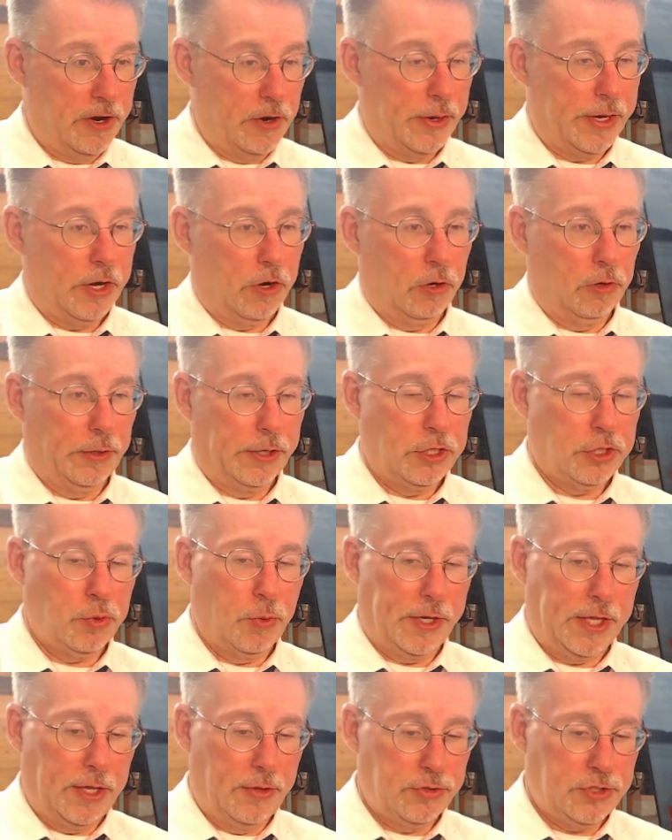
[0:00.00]
early
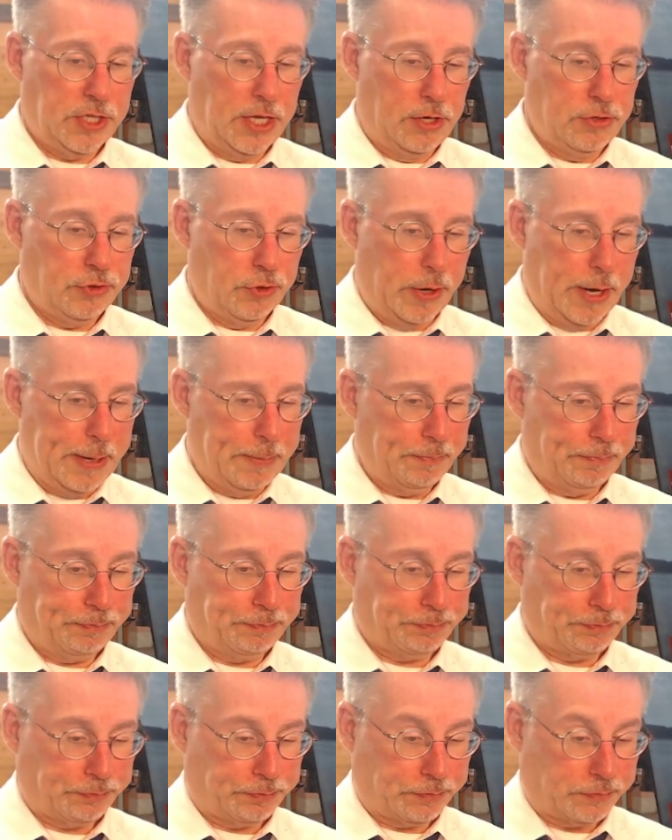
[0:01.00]
20th century.
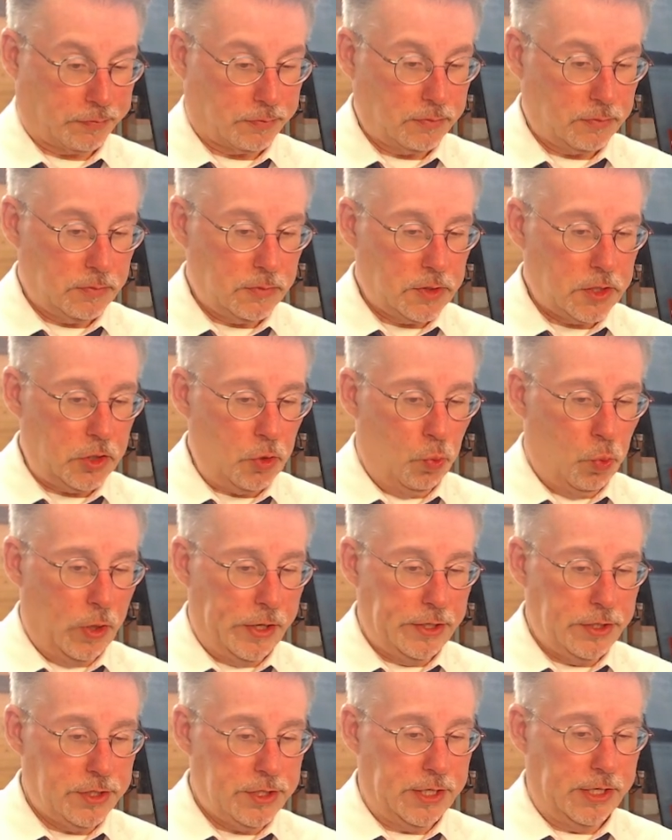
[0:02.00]

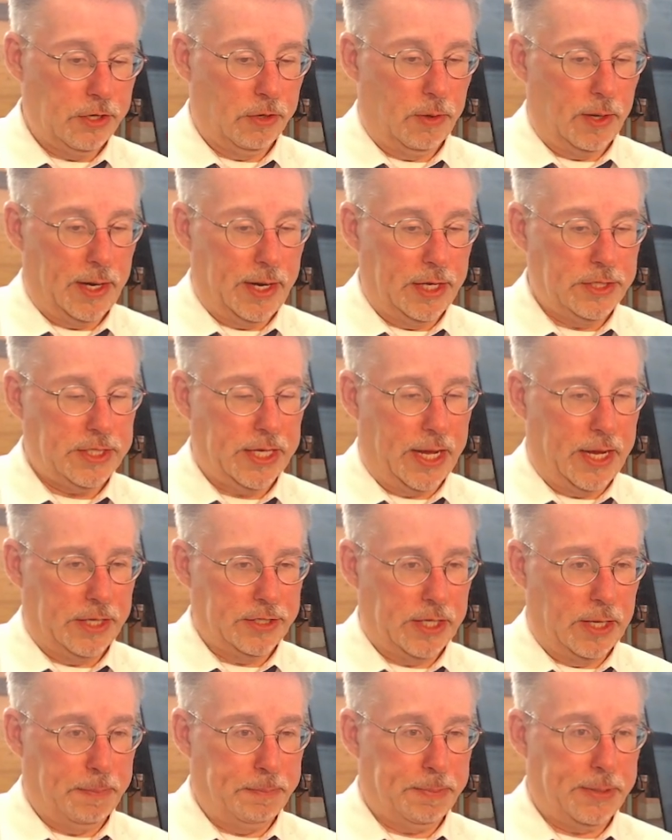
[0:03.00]
What is theorized
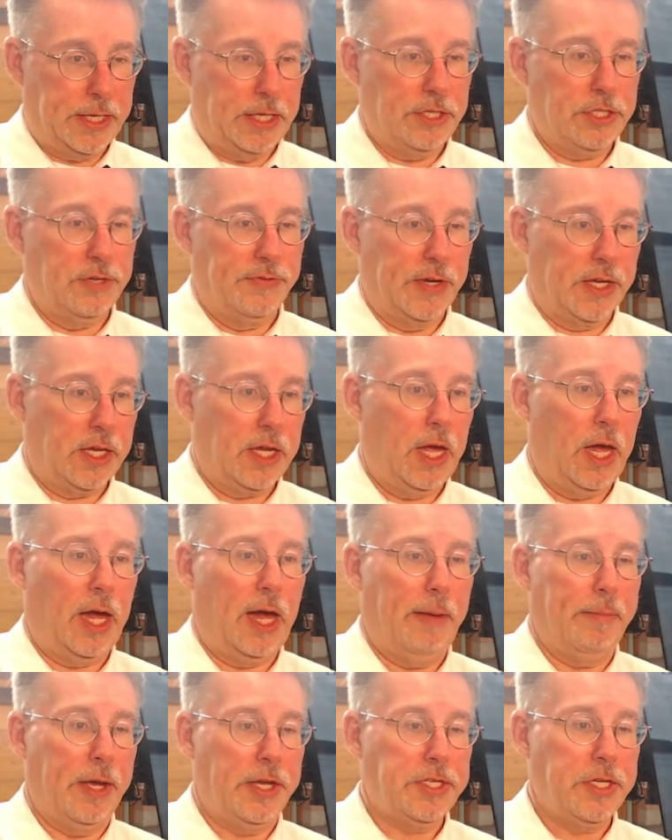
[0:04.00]
as a piece of a
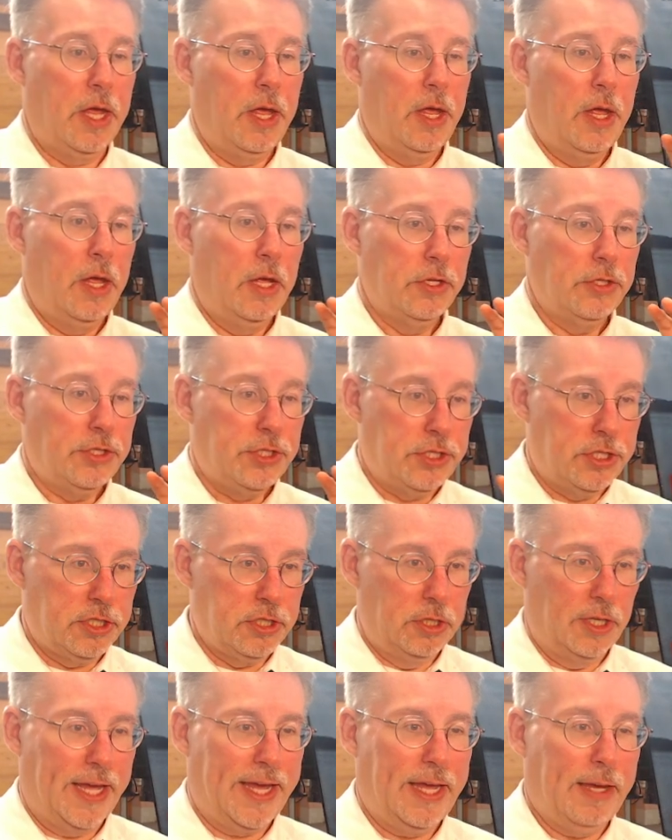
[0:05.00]
comet
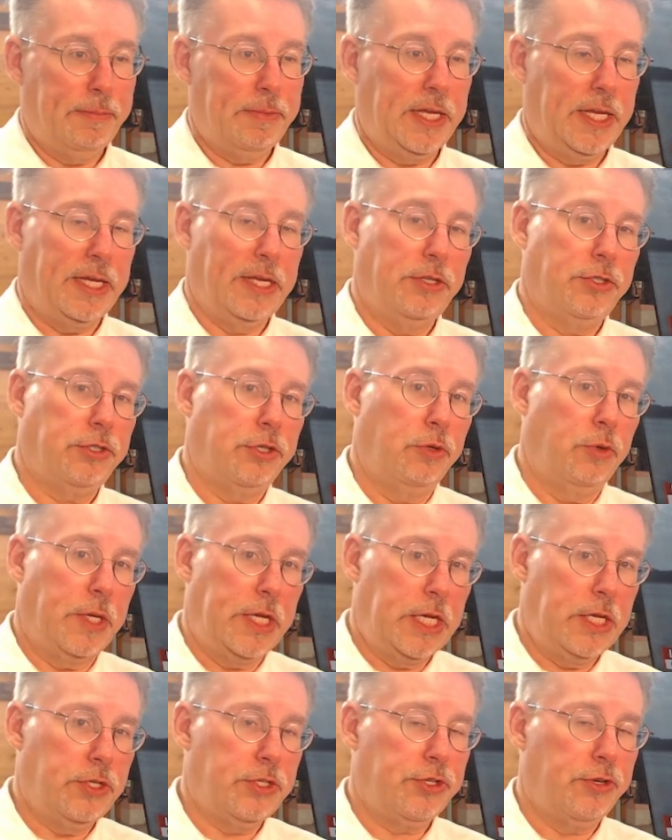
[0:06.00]
slammed into
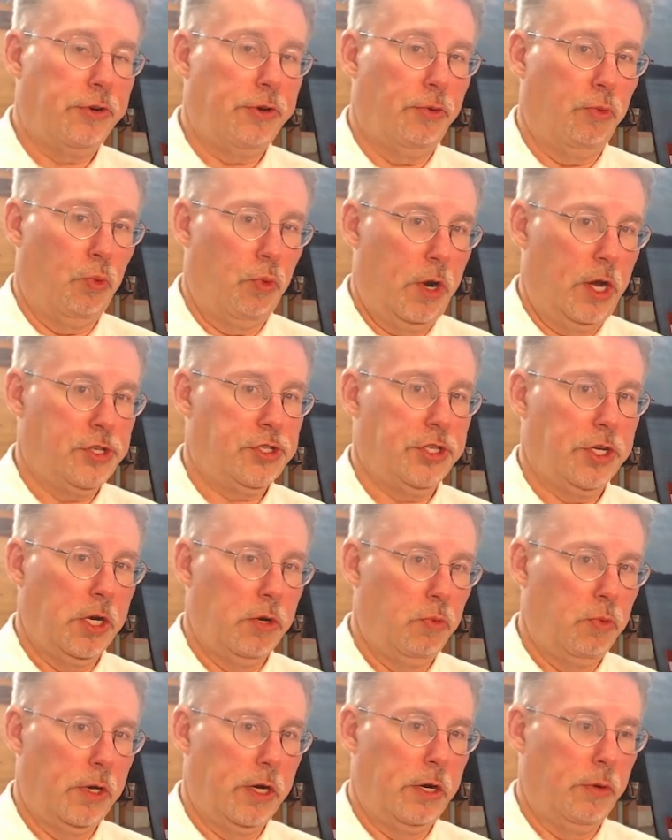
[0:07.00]
eastern
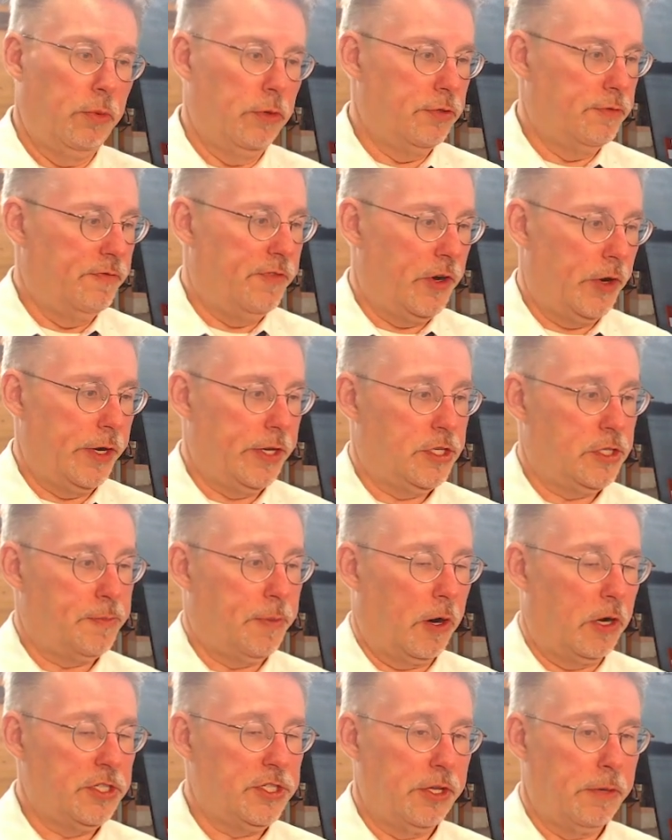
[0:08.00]
Russia, where it was very
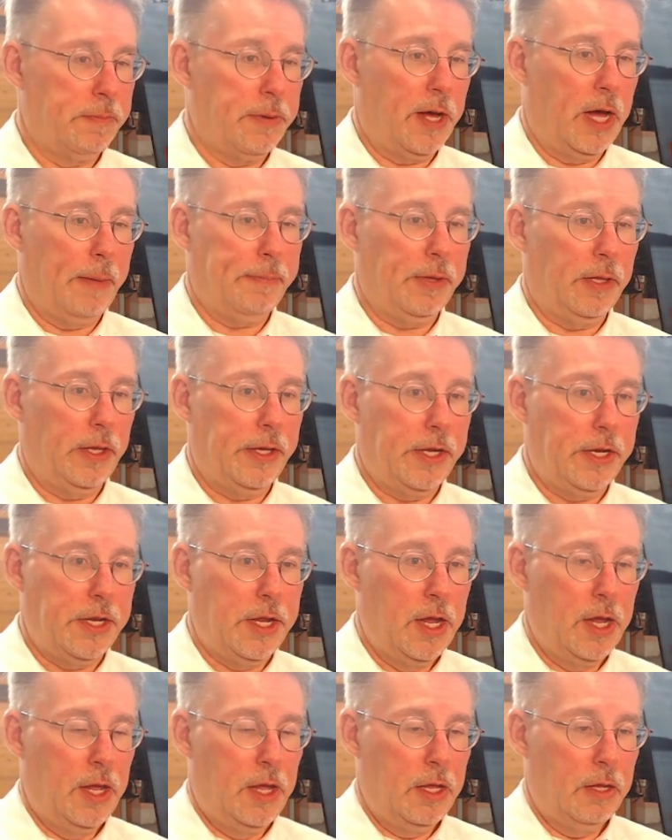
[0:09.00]
sparsely
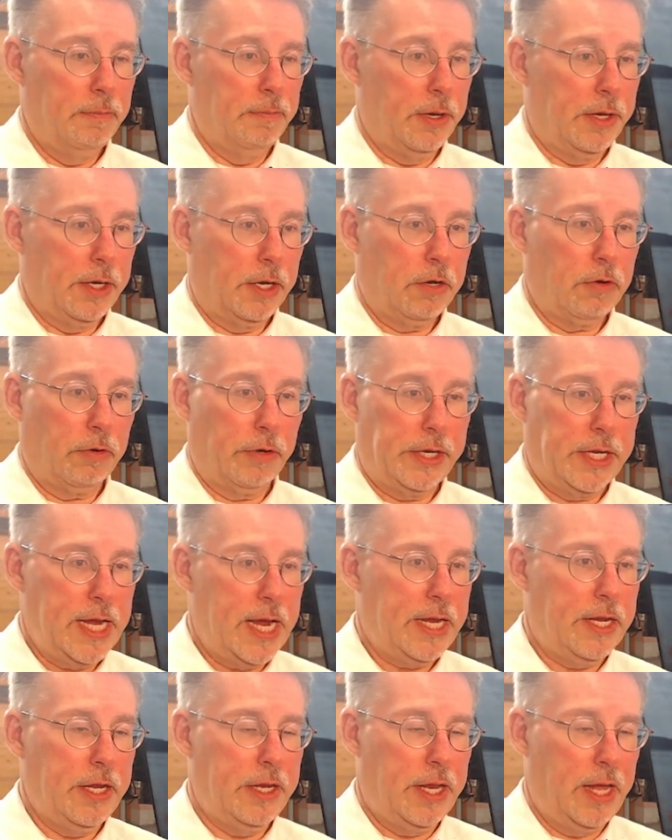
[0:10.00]
populated, but it
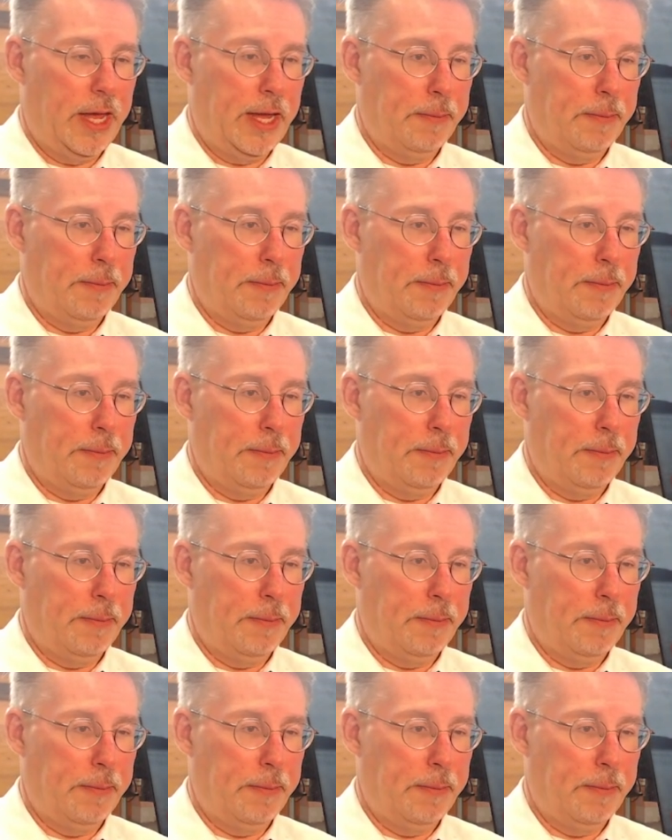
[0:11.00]
created a